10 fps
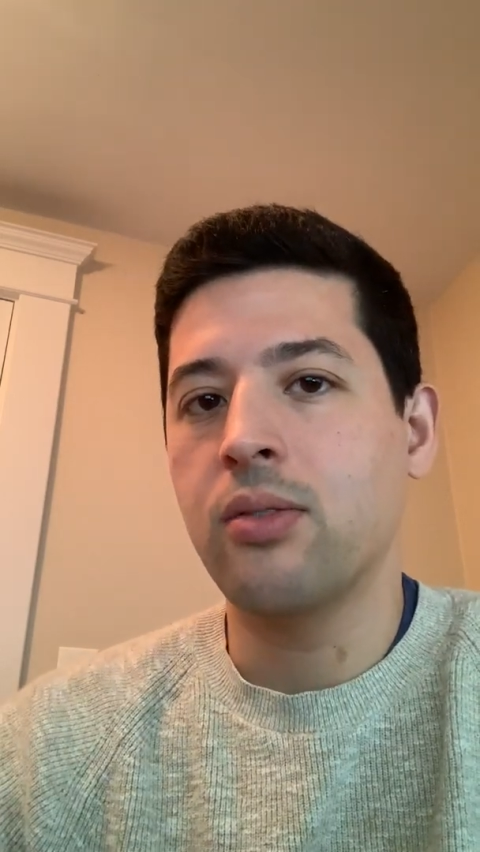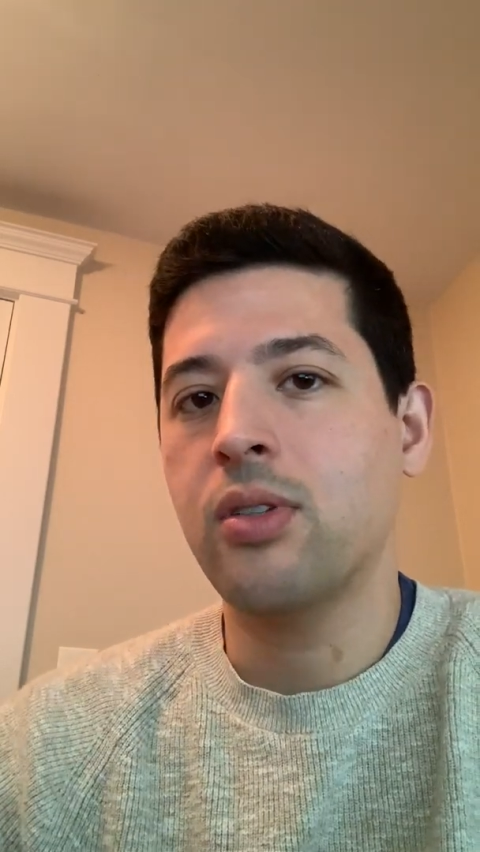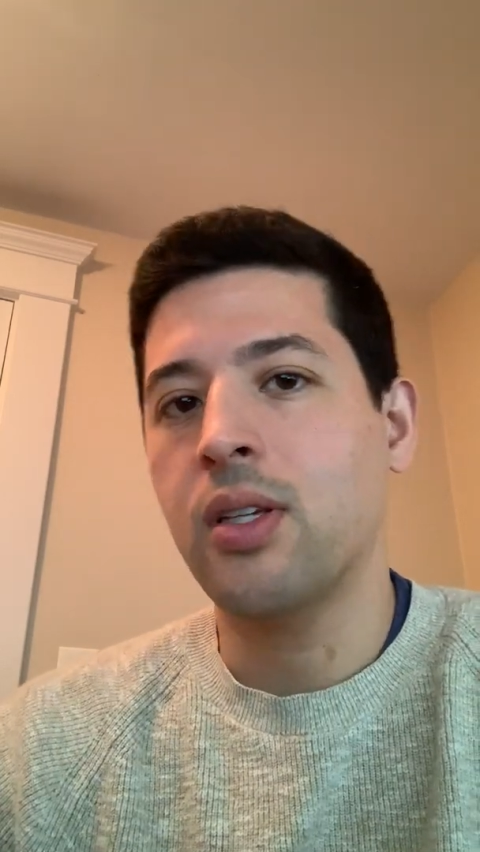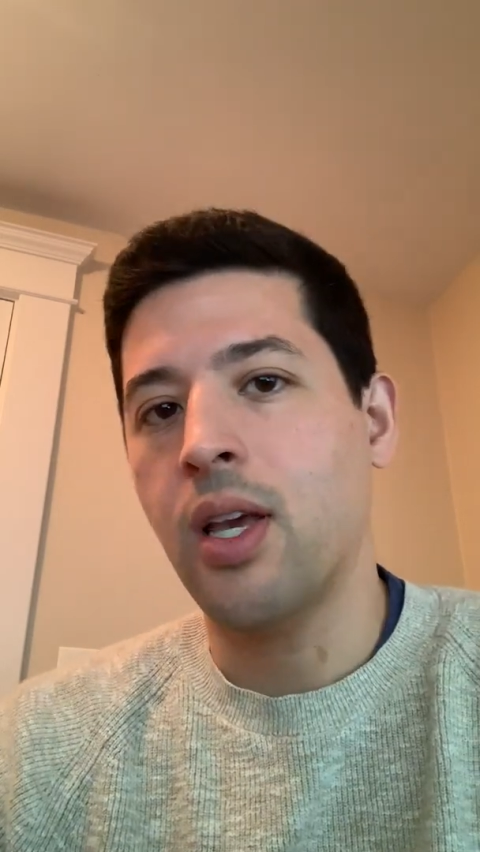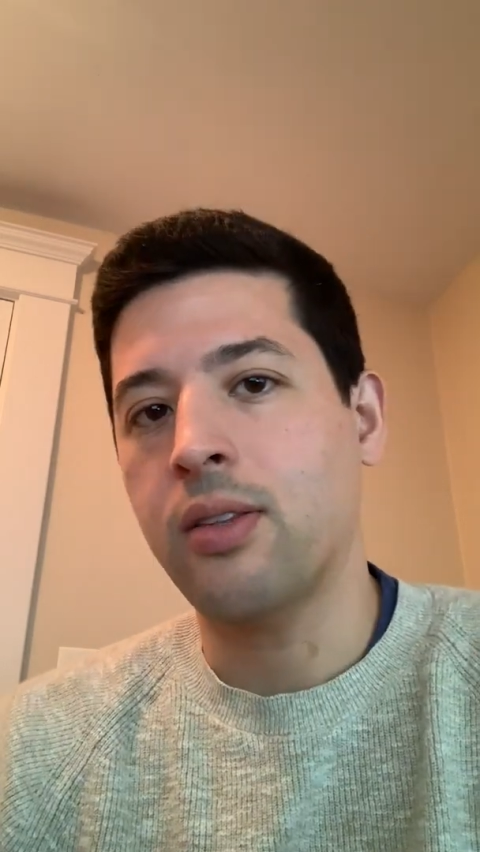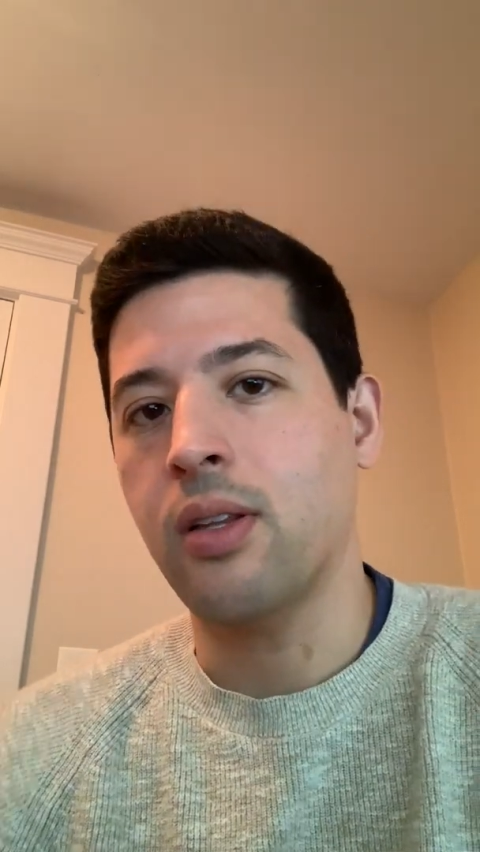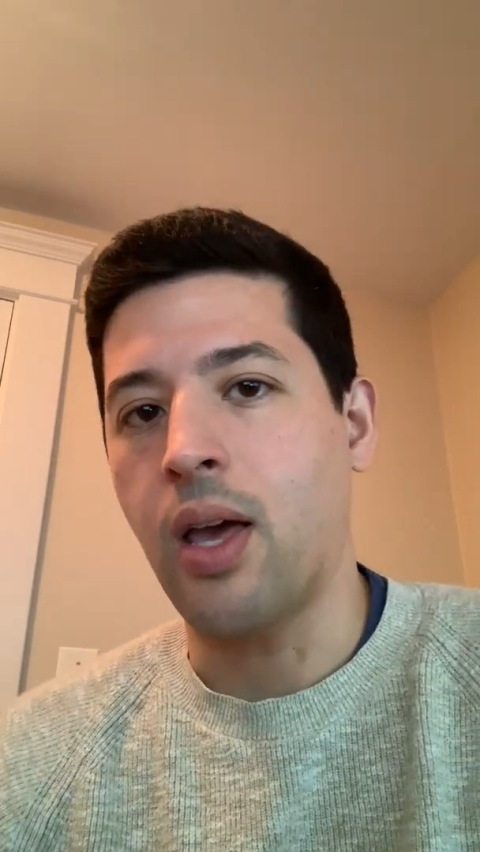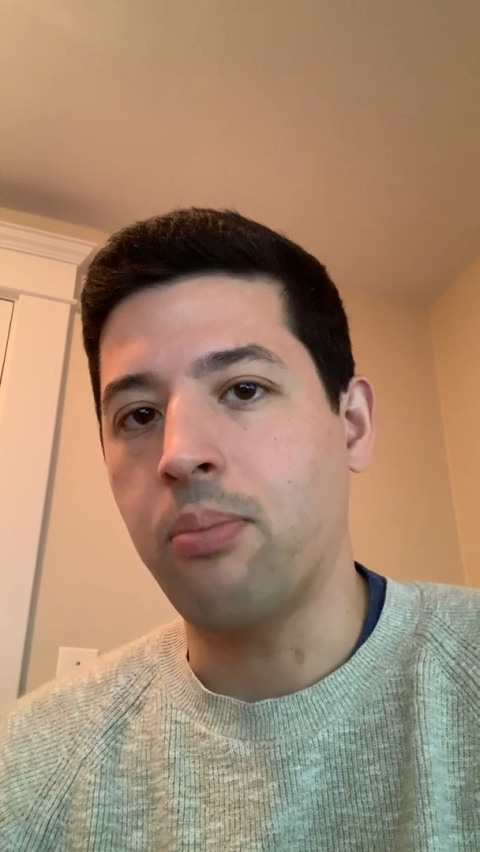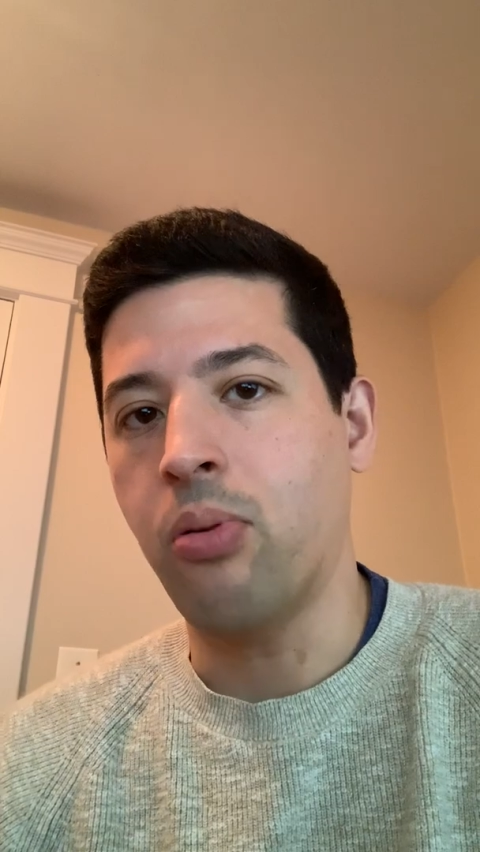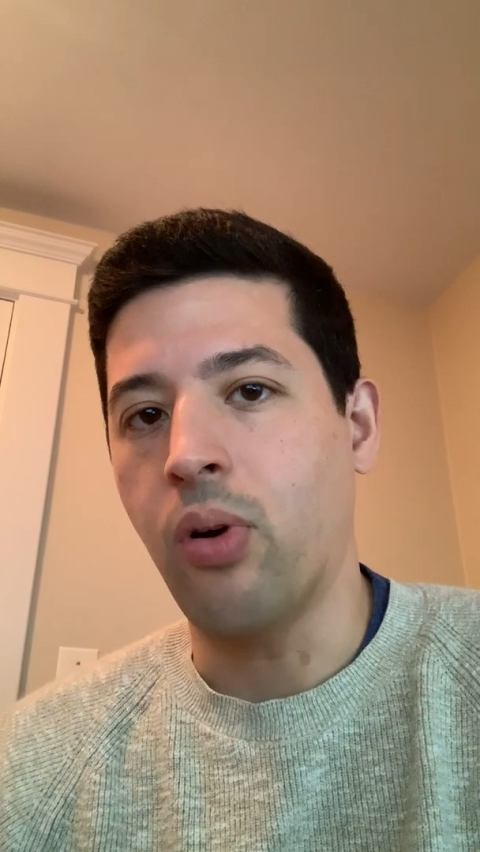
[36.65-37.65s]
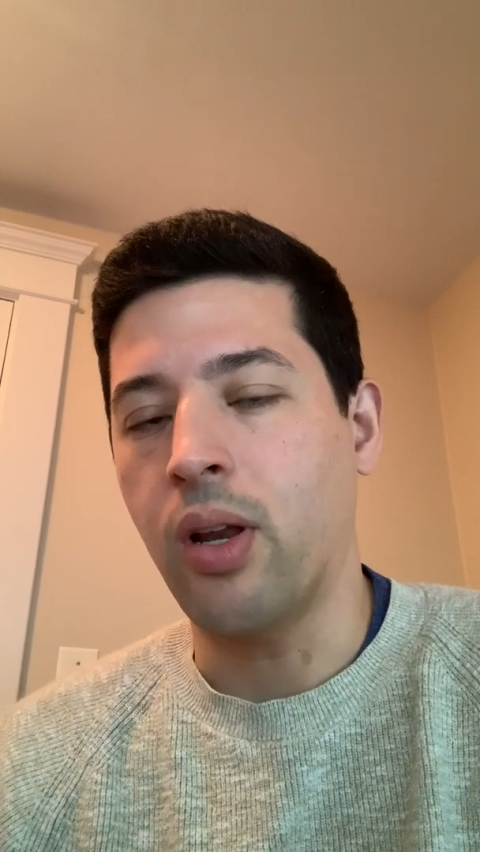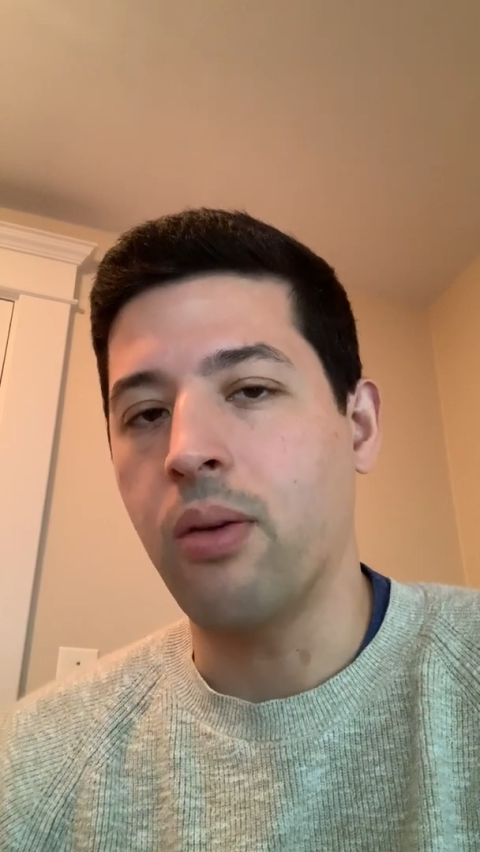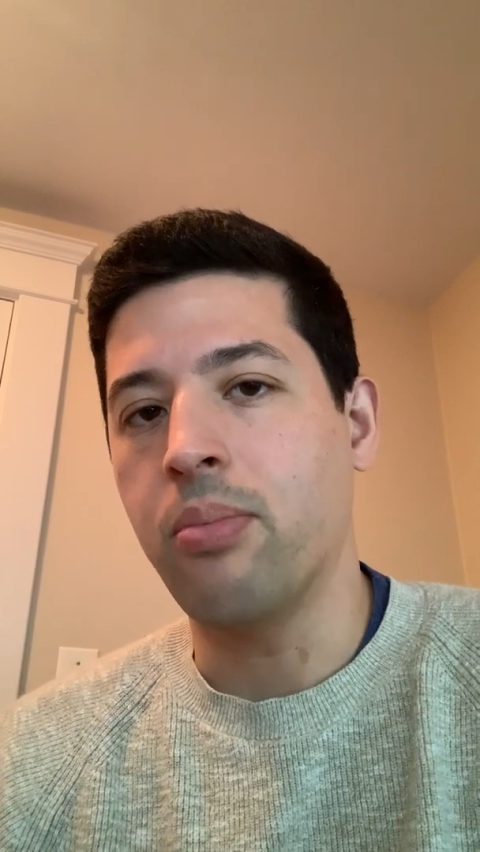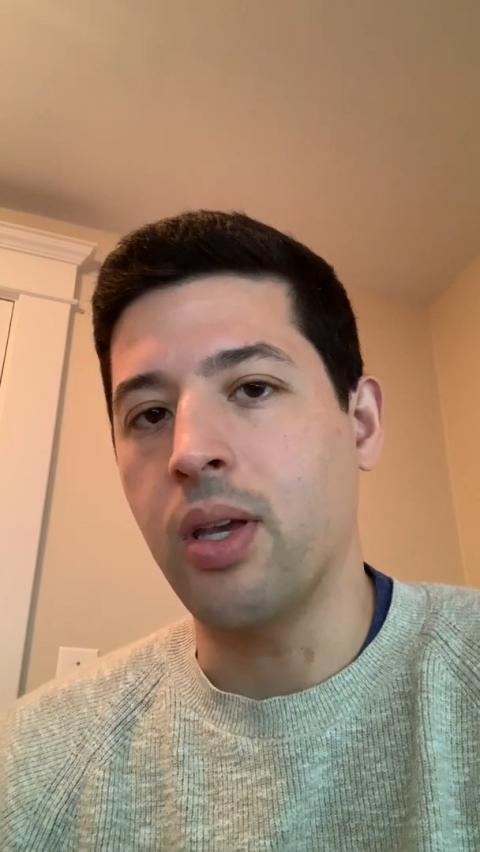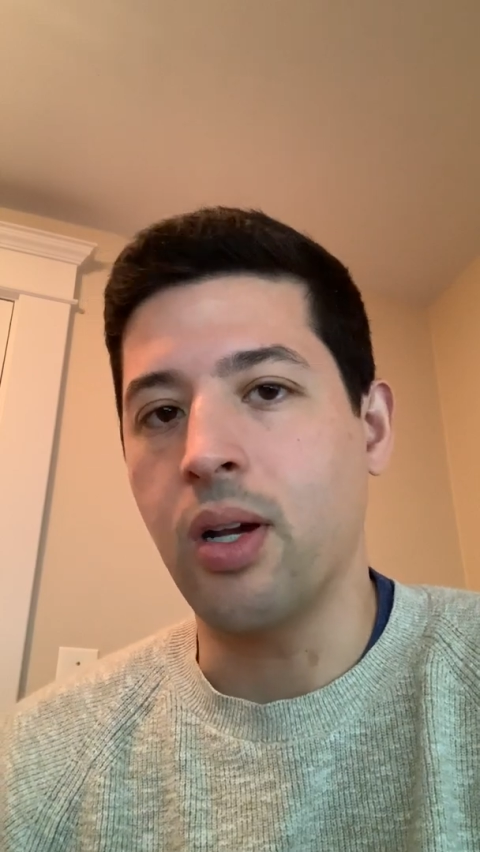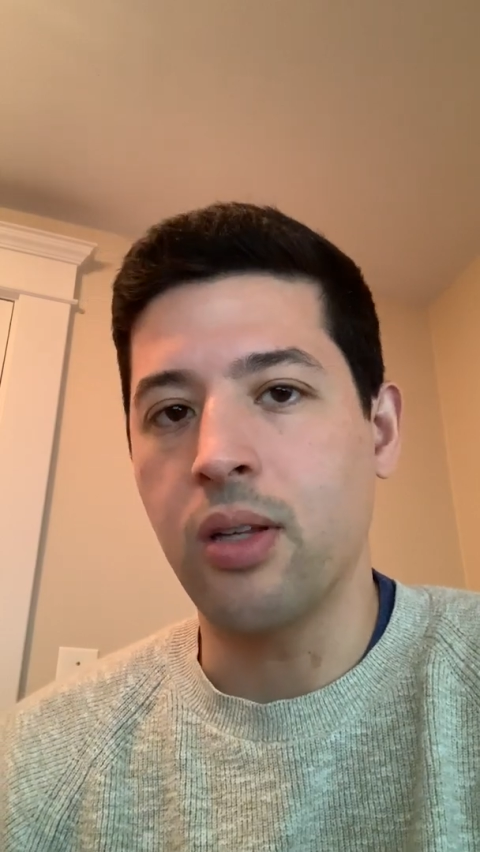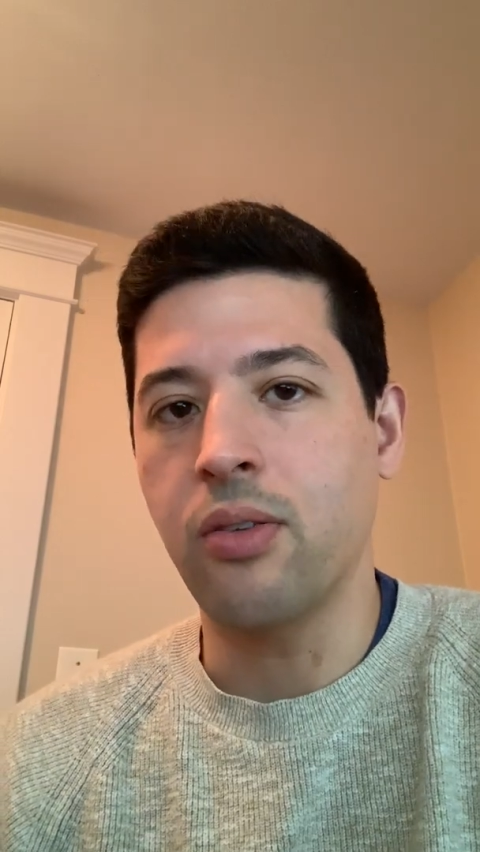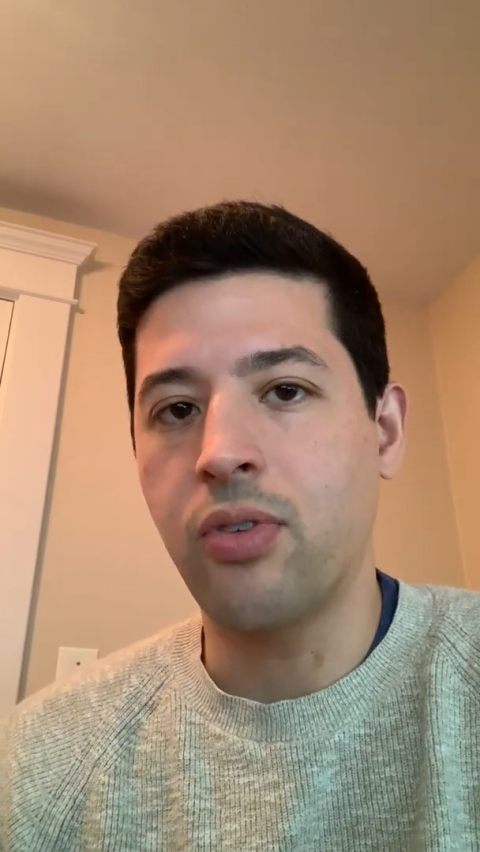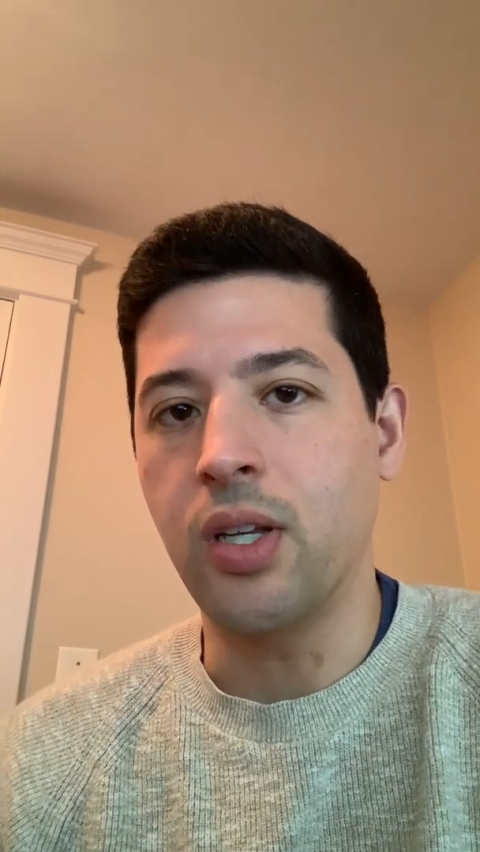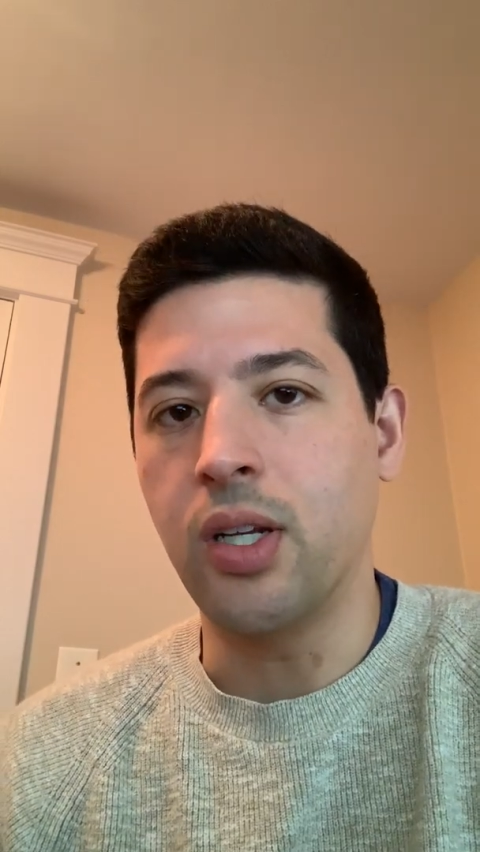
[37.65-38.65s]
to get to that point of being
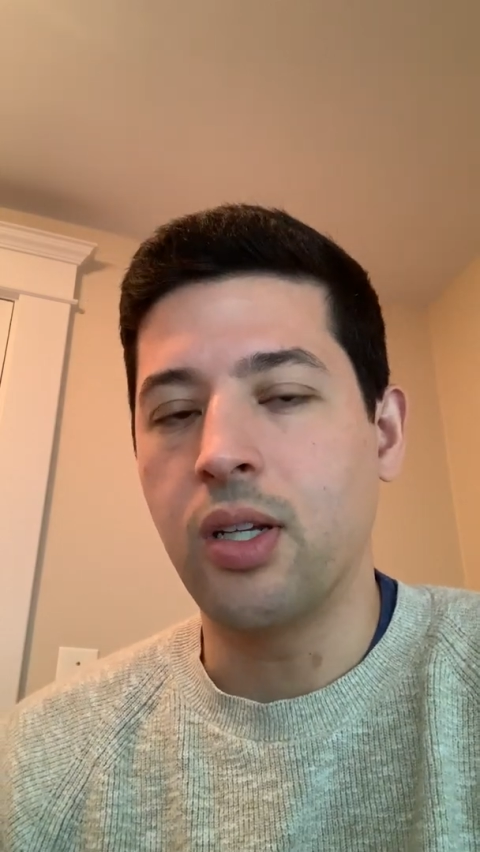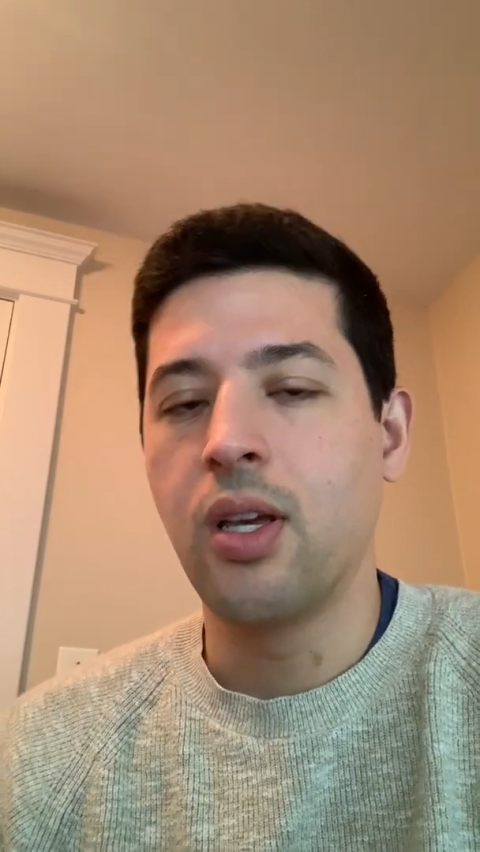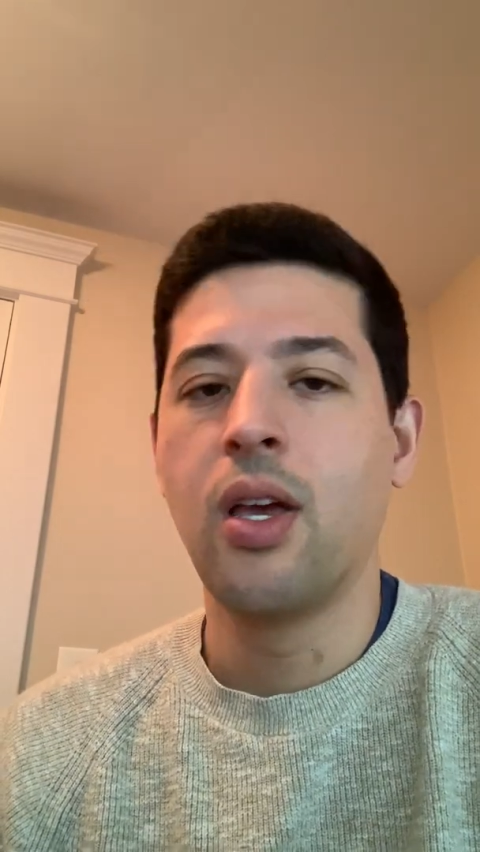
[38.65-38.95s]
undefeated.